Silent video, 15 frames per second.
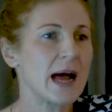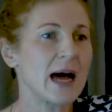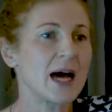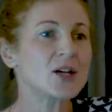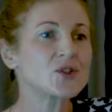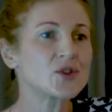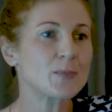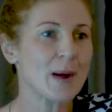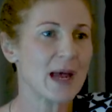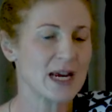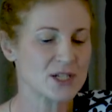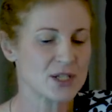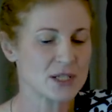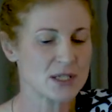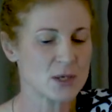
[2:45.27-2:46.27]
100
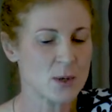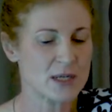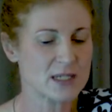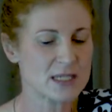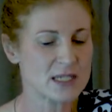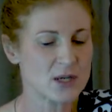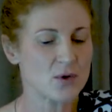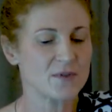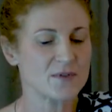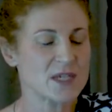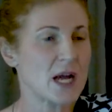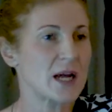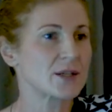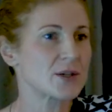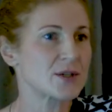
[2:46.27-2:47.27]
patients who had
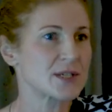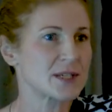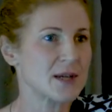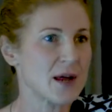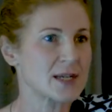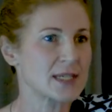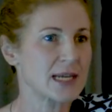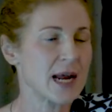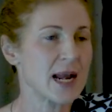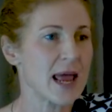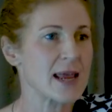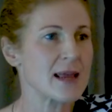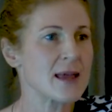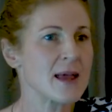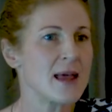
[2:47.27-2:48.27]
self-diagnosed sinus
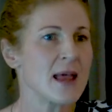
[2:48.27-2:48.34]
headache.